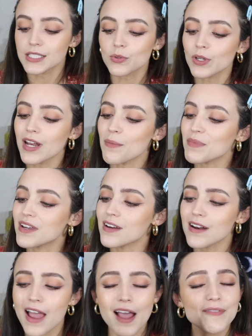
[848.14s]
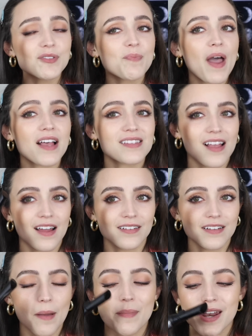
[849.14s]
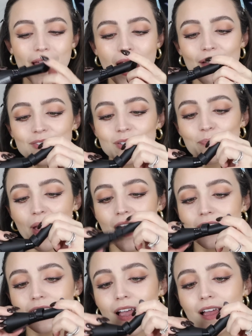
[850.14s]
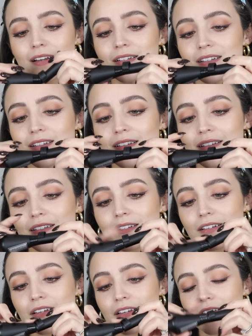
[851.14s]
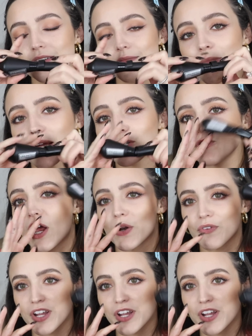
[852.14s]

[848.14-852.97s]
This one I'm gonna have to pass on. I'm gonna have to pass on Megatron over